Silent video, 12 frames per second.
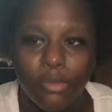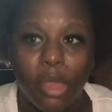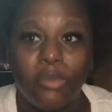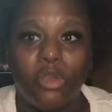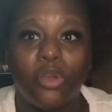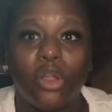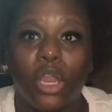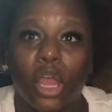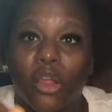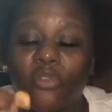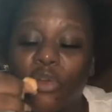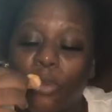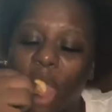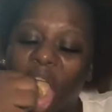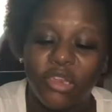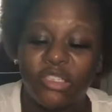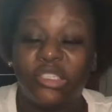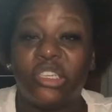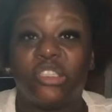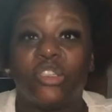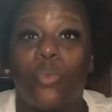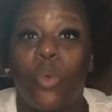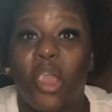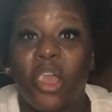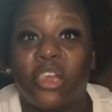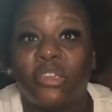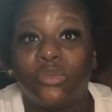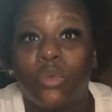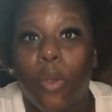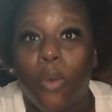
Maybe you'll learn from it and get to where